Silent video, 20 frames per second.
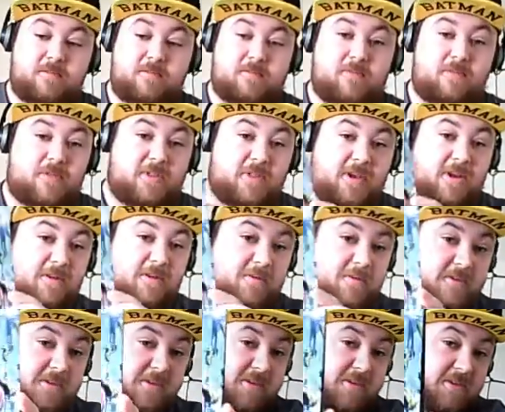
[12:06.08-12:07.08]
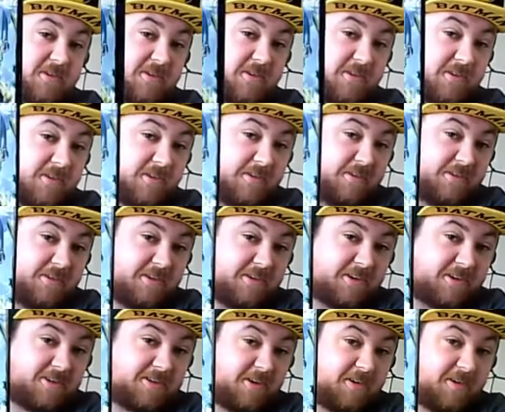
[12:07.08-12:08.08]
the old
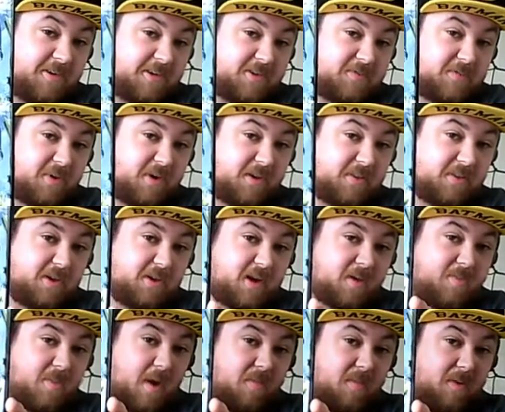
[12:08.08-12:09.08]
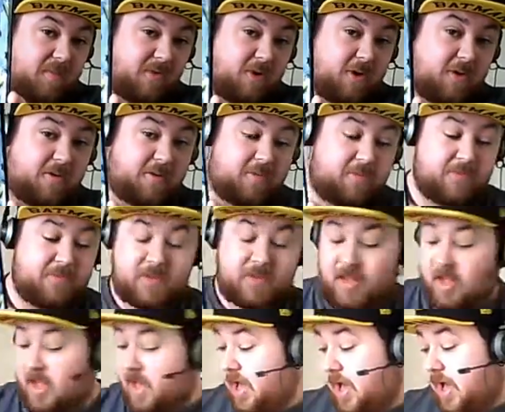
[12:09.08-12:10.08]
Custodes pulling the "Come at me, bro."
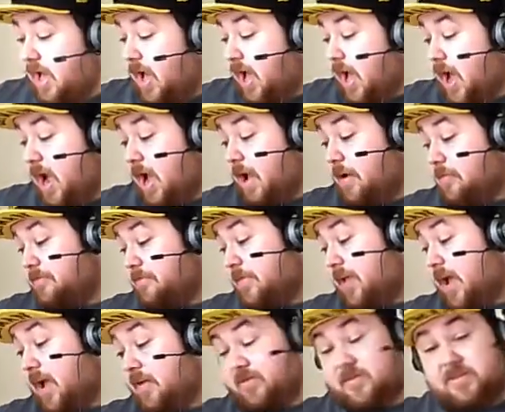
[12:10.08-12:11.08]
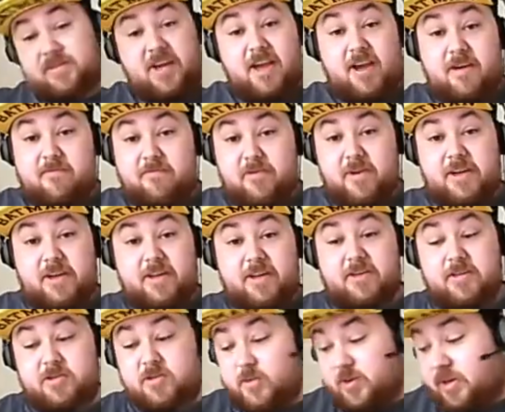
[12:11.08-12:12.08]
I have to say I've really
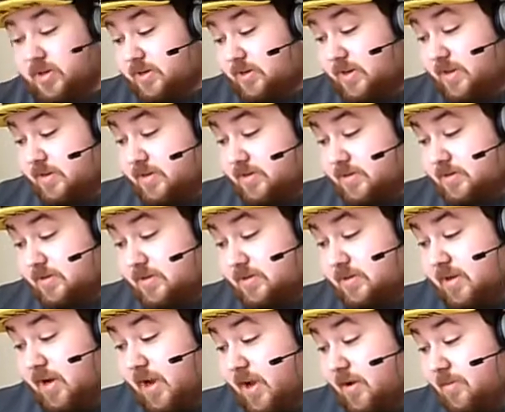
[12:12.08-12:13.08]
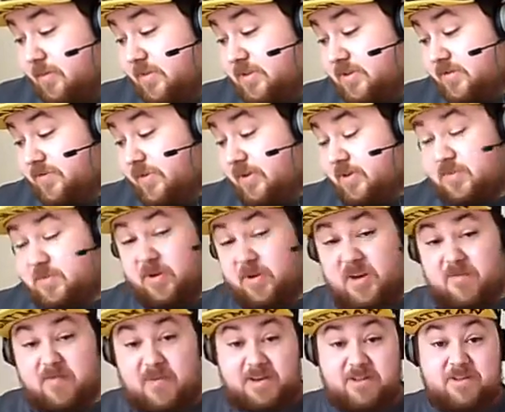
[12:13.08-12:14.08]
enjoyed this. It's the first book
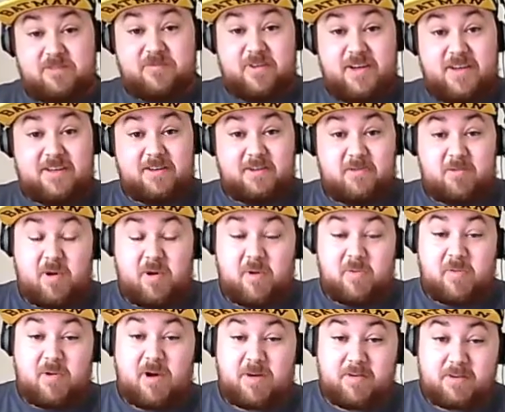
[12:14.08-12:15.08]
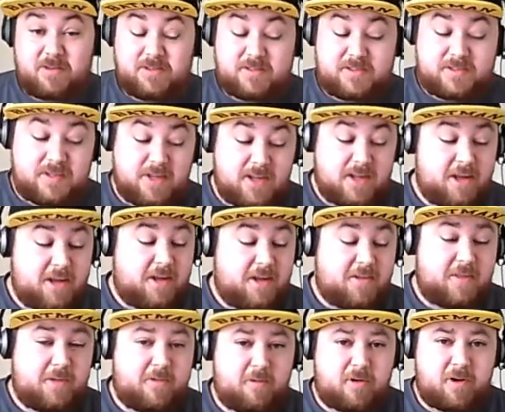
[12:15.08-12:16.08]
I've managed to read in quite a while, because
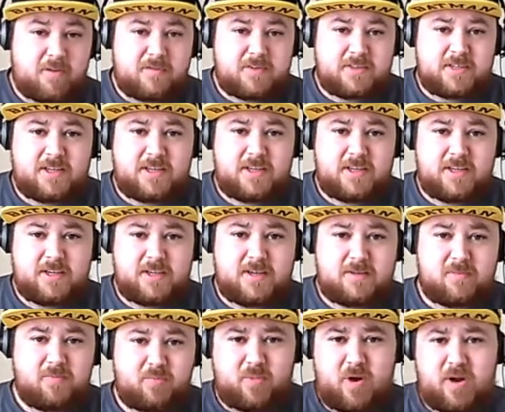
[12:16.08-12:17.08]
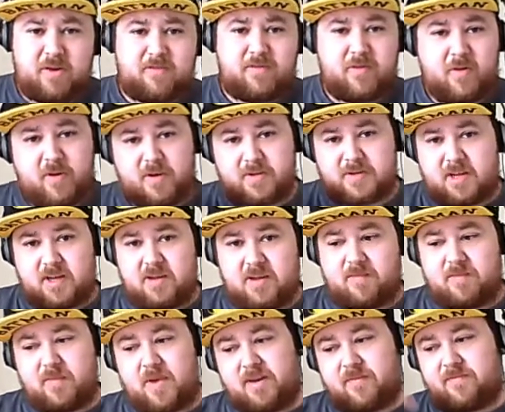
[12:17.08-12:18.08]
the chronic fatigue and brain fog has kind
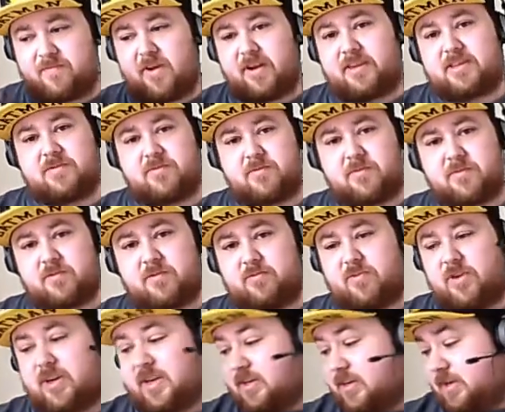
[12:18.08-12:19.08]
of made it very difficult to read.